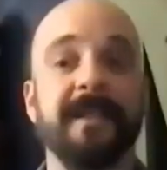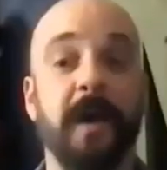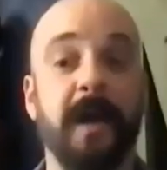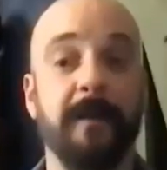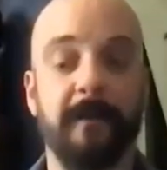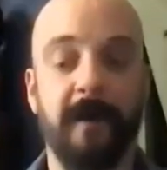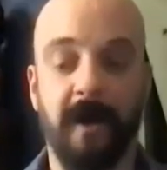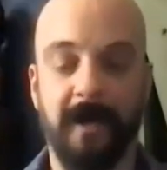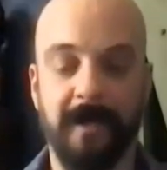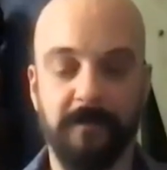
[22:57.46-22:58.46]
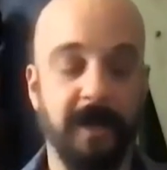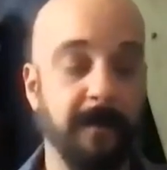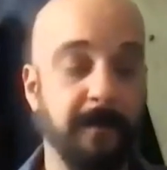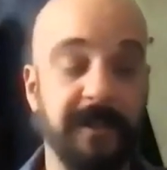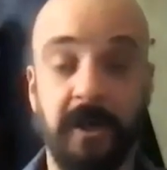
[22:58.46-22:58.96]
so I'm on
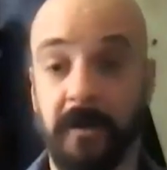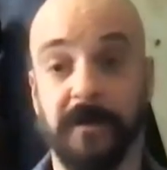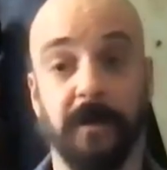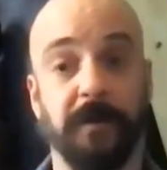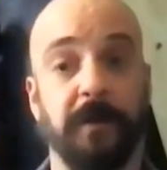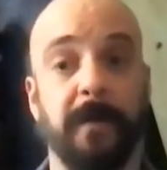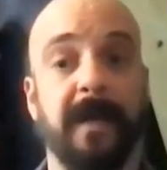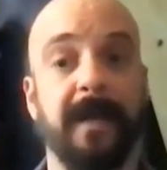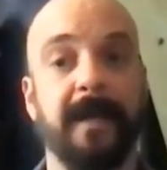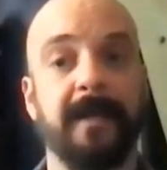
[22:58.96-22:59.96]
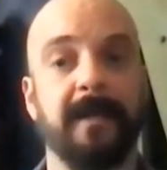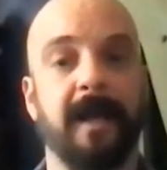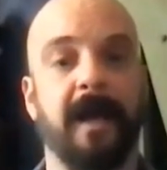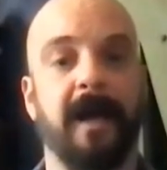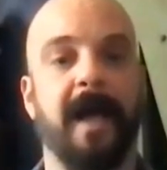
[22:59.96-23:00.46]
pretty much all social media
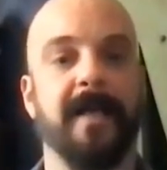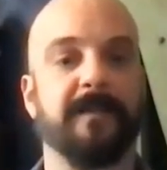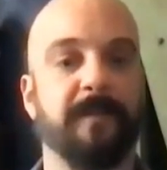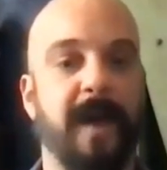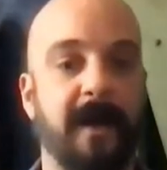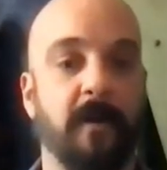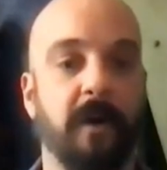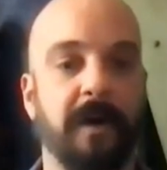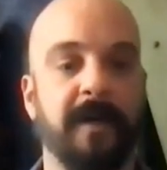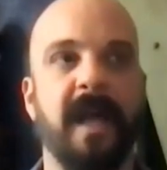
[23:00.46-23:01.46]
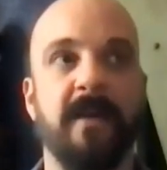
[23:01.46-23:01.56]
as Matt Auryn,